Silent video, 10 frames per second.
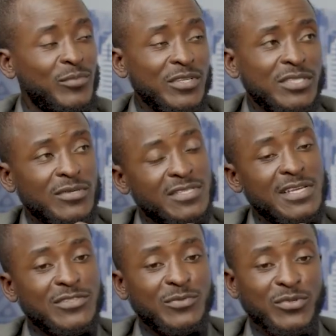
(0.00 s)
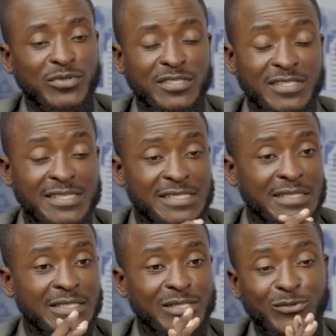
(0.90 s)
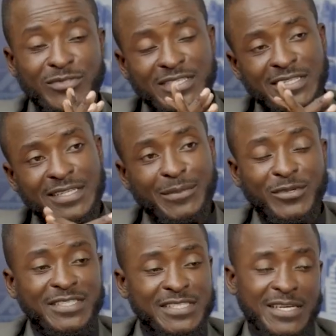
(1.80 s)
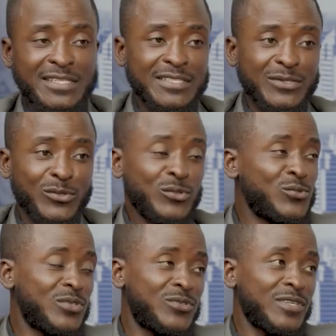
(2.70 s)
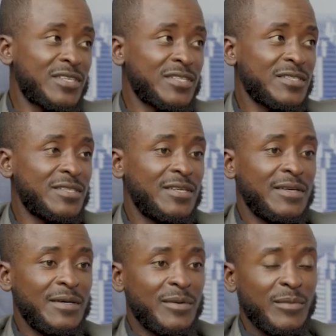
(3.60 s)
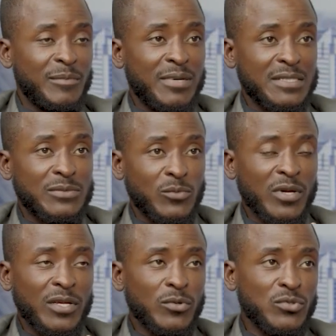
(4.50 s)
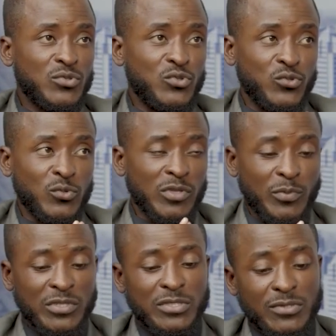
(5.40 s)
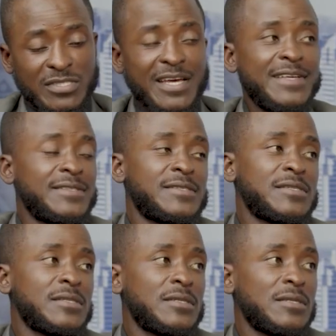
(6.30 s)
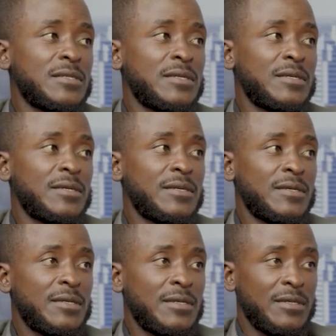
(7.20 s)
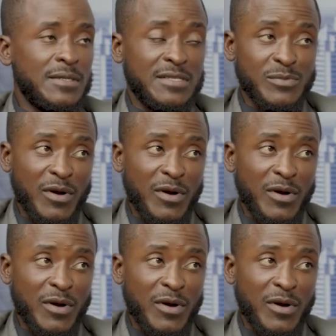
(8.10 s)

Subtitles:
Political science, to be honest, yes, it's a good degree. I'm not discouraging those who are doing it. But what are you going to do with political science in